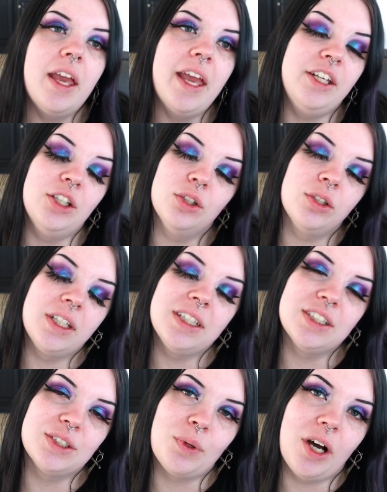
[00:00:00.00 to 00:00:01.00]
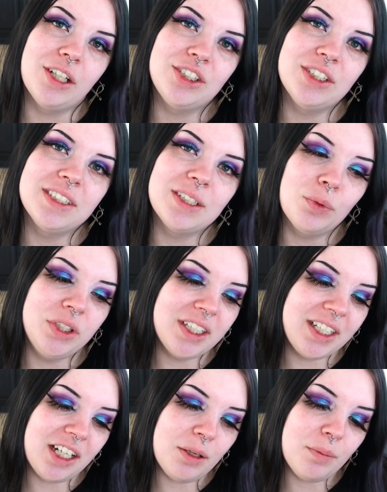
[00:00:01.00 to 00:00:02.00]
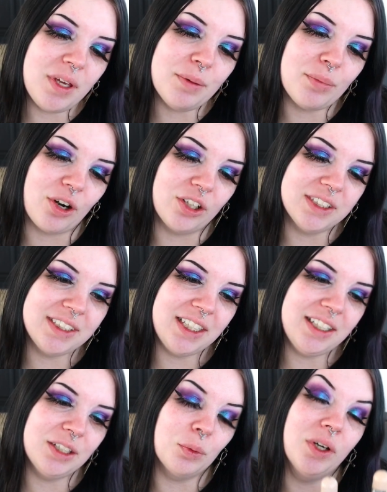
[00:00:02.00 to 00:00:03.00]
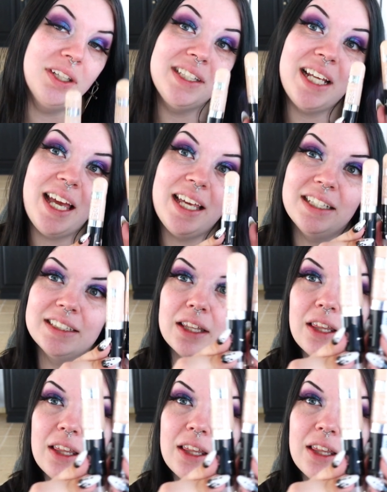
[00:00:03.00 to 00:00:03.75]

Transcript: and you look at the swatches, when you get them in person, the one that is